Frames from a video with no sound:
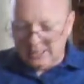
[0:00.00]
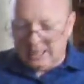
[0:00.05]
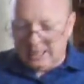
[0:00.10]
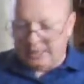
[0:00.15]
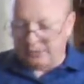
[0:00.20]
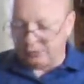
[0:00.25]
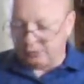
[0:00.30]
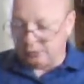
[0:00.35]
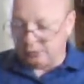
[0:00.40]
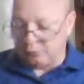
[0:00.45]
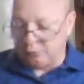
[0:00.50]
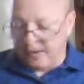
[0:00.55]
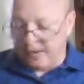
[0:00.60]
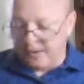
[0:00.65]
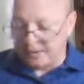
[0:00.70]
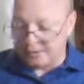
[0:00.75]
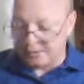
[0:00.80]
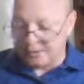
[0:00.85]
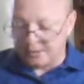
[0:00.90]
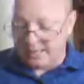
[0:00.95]
And you're going to
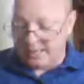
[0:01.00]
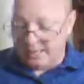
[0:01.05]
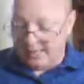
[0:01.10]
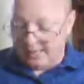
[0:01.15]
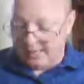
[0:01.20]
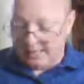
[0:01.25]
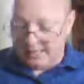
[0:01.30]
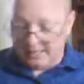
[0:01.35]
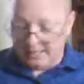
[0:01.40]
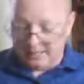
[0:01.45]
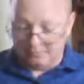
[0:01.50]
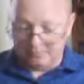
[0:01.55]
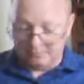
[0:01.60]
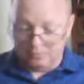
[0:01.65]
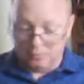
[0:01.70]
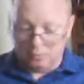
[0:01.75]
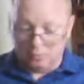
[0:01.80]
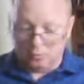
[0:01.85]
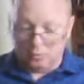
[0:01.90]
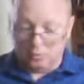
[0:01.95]
write a
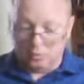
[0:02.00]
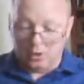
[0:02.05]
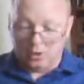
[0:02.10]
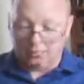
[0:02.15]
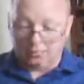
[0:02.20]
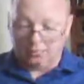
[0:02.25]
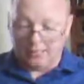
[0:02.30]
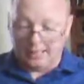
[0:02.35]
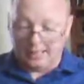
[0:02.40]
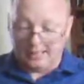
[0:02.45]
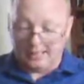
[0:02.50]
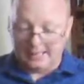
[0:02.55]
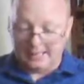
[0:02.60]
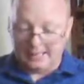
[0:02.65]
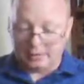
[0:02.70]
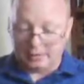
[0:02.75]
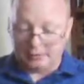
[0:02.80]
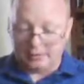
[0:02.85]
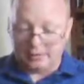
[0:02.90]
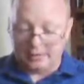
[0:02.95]
well-planned
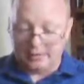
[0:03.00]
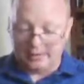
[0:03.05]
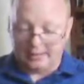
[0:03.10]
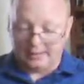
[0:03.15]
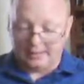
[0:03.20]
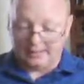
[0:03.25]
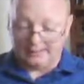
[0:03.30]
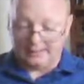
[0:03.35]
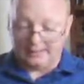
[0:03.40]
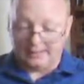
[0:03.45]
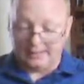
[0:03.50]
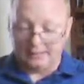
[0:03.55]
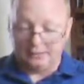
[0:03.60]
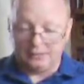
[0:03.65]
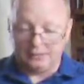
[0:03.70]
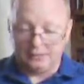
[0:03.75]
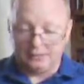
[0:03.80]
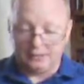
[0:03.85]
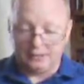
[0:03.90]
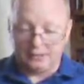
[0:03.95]
out, coherent essay
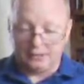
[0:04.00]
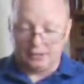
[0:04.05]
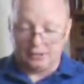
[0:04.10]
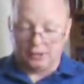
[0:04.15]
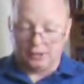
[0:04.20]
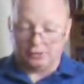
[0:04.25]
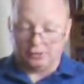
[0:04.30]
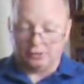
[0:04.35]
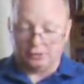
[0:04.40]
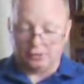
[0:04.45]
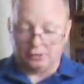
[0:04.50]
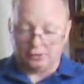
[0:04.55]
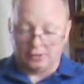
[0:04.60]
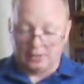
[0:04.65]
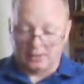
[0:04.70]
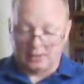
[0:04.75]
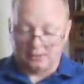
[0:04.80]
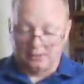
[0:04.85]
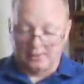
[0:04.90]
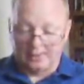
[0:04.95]
that argues the point you're
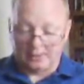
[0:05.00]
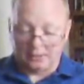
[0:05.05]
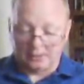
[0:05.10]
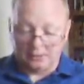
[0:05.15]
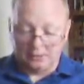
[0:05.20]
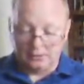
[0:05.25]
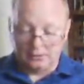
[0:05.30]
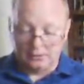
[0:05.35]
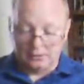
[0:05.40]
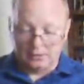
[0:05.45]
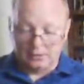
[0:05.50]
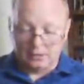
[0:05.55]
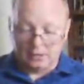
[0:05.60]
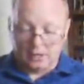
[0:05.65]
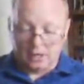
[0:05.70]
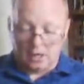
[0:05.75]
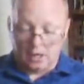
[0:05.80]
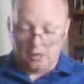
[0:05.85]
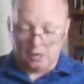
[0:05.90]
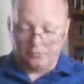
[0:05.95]
trying to make.
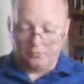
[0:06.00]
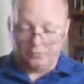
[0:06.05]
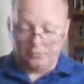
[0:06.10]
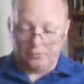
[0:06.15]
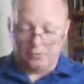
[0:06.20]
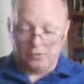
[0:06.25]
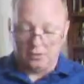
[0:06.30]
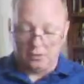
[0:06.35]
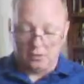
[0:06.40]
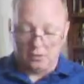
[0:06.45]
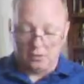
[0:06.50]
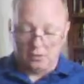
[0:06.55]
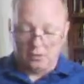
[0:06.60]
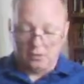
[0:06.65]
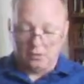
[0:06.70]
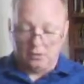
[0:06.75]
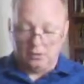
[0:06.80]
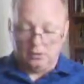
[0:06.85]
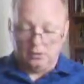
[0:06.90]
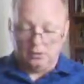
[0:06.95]

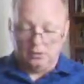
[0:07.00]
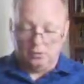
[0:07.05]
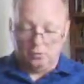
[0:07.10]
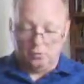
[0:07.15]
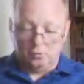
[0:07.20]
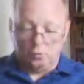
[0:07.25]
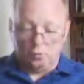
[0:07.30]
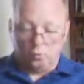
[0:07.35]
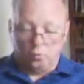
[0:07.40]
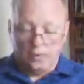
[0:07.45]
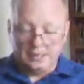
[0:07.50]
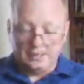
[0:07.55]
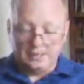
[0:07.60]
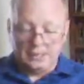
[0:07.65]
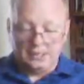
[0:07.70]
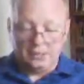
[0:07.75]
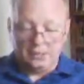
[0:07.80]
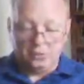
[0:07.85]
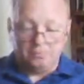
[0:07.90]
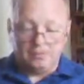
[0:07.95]
One
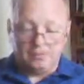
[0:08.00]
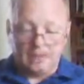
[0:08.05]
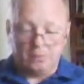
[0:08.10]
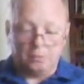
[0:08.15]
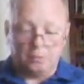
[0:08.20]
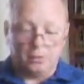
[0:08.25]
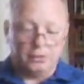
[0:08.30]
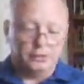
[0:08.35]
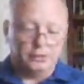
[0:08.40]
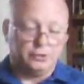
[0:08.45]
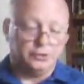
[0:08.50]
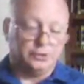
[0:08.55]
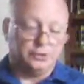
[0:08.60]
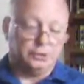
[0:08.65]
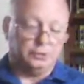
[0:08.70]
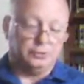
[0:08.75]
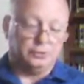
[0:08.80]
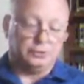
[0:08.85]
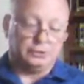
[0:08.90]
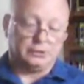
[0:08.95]
thing you might want to
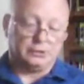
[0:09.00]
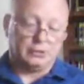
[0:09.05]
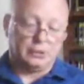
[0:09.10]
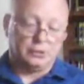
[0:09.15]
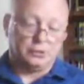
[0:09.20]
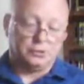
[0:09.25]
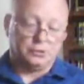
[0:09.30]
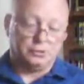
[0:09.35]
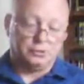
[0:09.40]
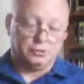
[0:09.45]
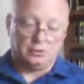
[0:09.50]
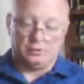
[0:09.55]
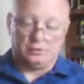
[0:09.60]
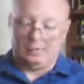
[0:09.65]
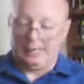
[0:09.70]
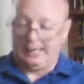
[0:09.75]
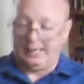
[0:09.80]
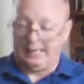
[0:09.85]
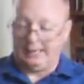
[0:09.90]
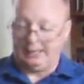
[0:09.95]
do is go to the
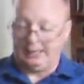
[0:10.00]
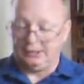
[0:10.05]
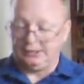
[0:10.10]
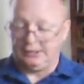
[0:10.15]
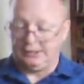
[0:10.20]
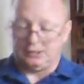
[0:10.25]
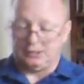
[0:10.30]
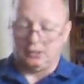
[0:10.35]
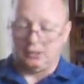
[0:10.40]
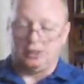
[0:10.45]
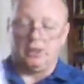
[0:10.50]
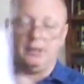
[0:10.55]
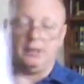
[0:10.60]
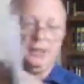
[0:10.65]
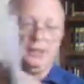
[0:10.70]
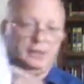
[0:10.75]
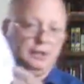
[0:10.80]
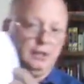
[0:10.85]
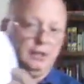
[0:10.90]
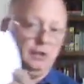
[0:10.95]
page that's on
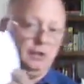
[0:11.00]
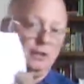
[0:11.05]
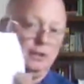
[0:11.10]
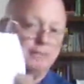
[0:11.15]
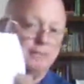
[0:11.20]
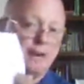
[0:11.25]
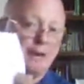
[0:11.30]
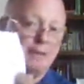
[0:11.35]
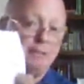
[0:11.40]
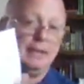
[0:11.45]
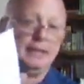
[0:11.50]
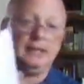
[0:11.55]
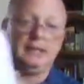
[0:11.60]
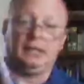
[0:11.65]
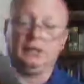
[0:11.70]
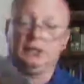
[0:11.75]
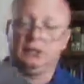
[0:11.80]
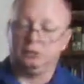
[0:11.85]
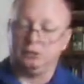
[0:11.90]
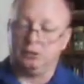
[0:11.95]
here in the My Blank
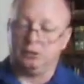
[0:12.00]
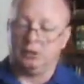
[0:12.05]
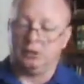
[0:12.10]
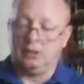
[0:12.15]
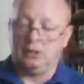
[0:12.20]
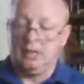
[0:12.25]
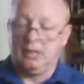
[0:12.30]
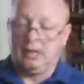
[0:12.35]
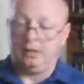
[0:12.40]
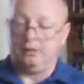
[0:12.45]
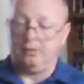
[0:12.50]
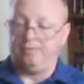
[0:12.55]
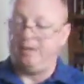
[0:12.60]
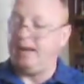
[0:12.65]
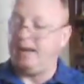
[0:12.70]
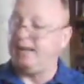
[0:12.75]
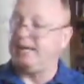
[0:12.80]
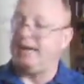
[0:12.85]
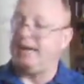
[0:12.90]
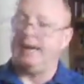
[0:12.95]
English book.
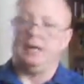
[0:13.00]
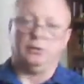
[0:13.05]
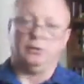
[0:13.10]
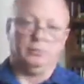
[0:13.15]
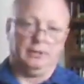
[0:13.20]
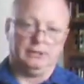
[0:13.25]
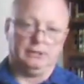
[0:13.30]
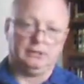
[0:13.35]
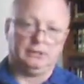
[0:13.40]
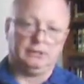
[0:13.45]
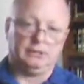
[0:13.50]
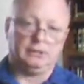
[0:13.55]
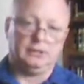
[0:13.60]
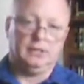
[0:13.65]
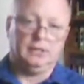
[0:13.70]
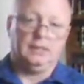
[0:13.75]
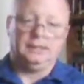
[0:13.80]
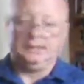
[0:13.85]
Find 9 questions.